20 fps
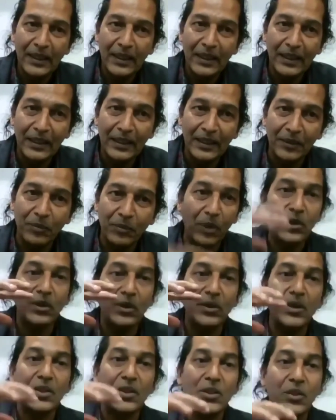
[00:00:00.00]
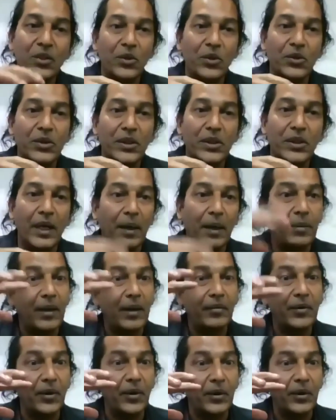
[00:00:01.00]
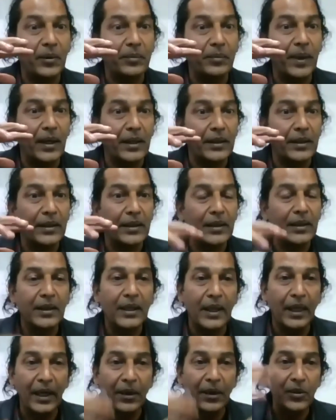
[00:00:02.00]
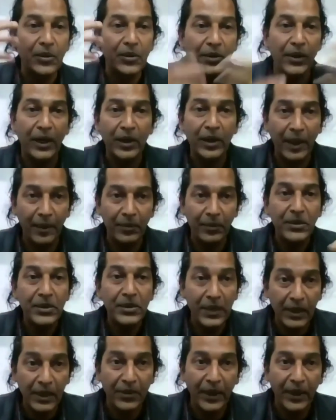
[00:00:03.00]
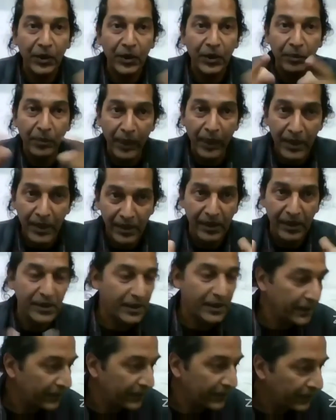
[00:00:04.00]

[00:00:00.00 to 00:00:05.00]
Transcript: the botanist knows the above ground part. And I'm still trying to bridge this.